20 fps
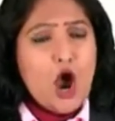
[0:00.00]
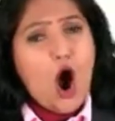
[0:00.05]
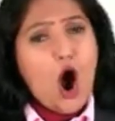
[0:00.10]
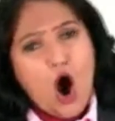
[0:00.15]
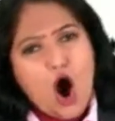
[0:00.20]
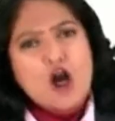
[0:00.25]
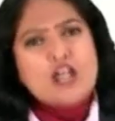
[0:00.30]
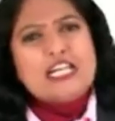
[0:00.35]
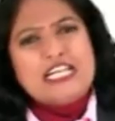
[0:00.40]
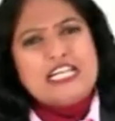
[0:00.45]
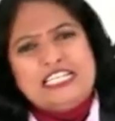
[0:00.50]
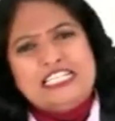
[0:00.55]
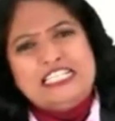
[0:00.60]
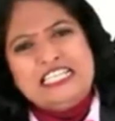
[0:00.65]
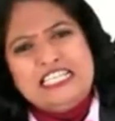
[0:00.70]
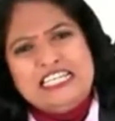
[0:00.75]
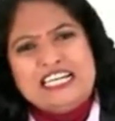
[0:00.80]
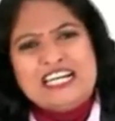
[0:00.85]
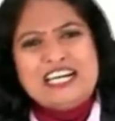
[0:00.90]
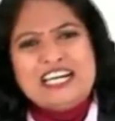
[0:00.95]
or
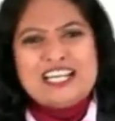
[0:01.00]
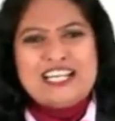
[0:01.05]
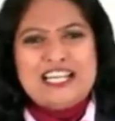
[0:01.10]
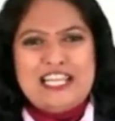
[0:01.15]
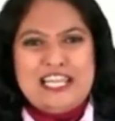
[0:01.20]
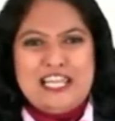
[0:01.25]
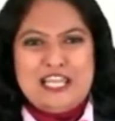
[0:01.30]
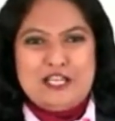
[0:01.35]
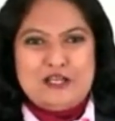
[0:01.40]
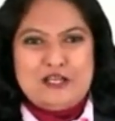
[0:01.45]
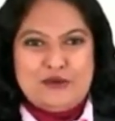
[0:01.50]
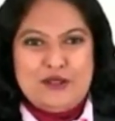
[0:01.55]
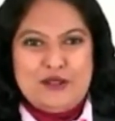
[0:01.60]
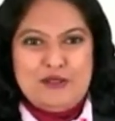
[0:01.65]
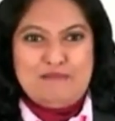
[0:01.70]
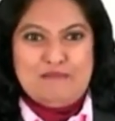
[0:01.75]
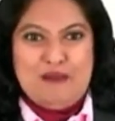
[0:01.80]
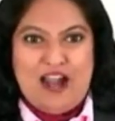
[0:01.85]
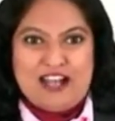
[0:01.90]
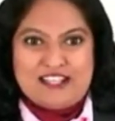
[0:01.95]
nearly equal
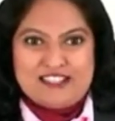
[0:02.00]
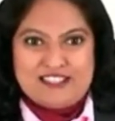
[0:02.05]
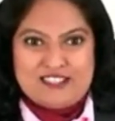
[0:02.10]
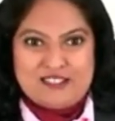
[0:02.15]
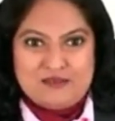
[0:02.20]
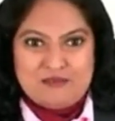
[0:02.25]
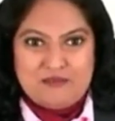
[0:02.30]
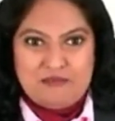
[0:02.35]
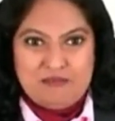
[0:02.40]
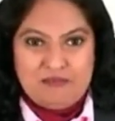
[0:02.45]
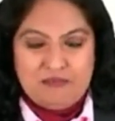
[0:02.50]
parts.